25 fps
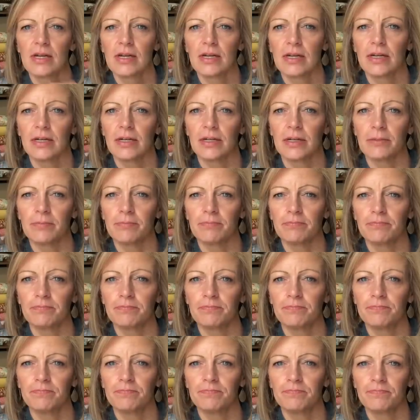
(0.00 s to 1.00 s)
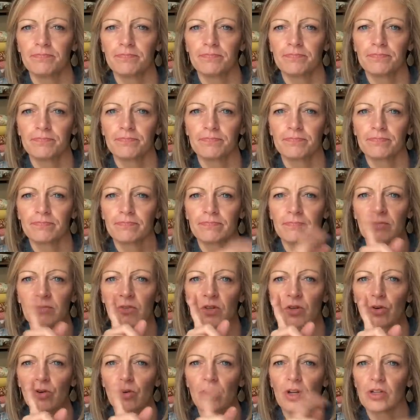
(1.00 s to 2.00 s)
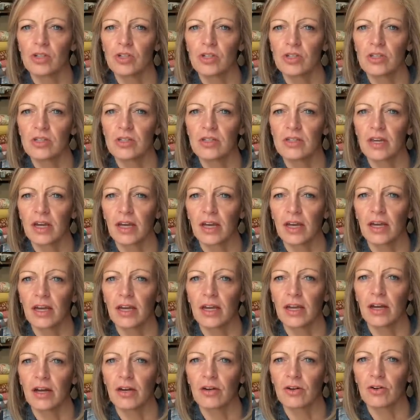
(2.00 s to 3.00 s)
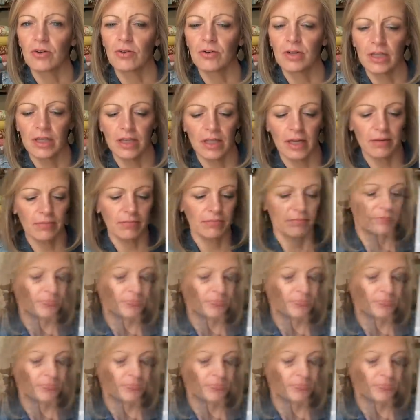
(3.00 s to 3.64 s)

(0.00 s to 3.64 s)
Um, hold on just a second and I'll go get that.